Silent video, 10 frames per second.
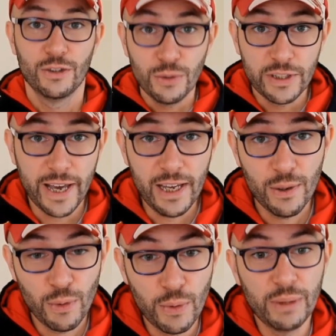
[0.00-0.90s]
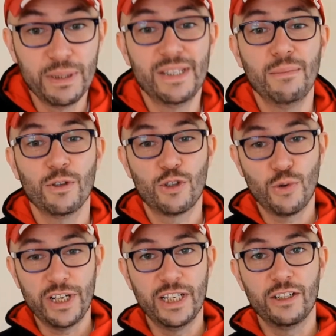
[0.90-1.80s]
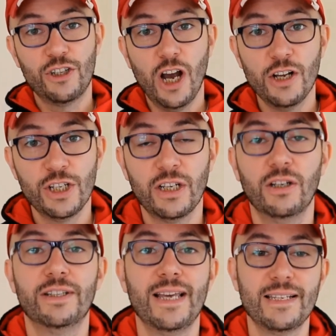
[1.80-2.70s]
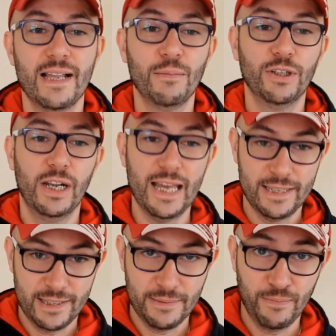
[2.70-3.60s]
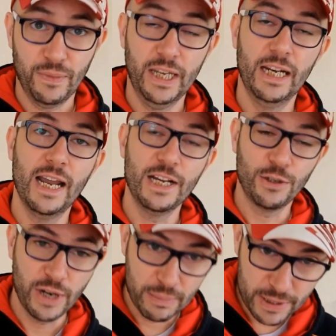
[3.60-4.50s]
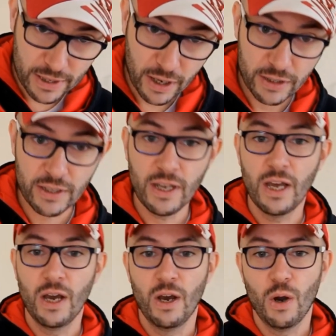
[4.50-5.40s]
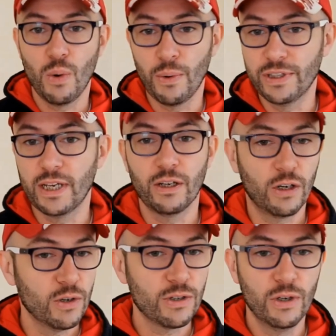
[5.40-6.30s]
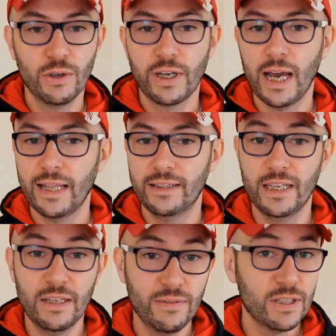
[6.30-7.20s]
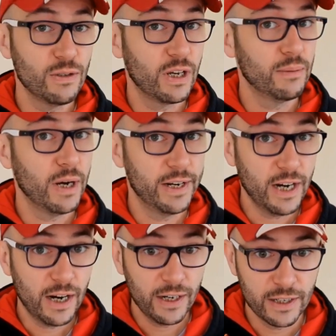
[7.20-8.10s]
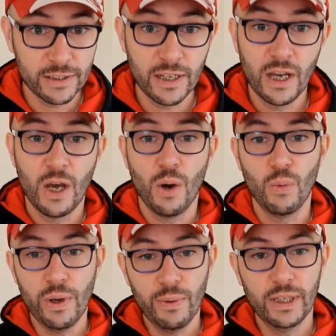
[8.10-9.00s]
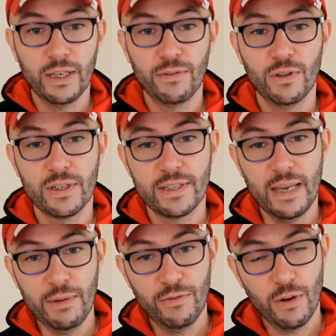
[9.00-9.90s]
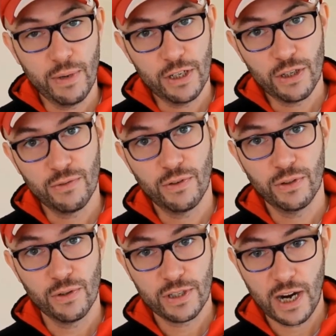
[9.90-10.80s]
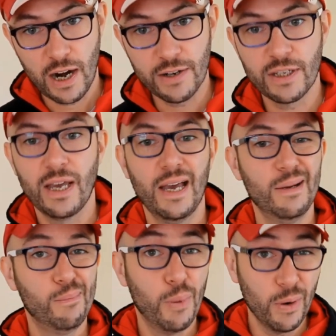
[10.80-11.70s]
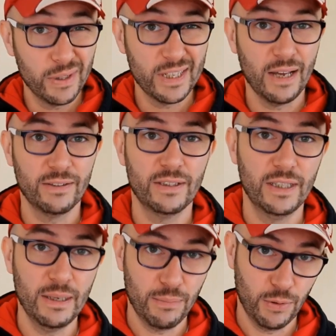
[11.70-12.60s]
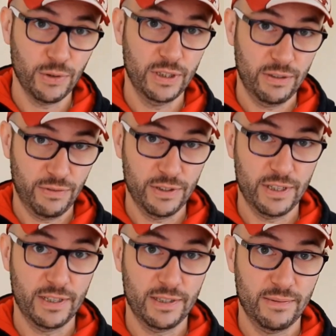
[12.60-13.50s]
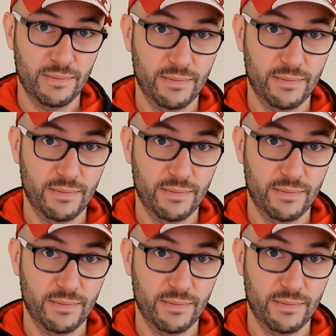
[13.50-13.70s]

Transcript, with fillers: Today, we will be demonstrating charging on the Tesla Model S. In later episodes, where we take a closer look at the EVs you can buy in Ireland, we will give you the same information for those cars and point out important differences.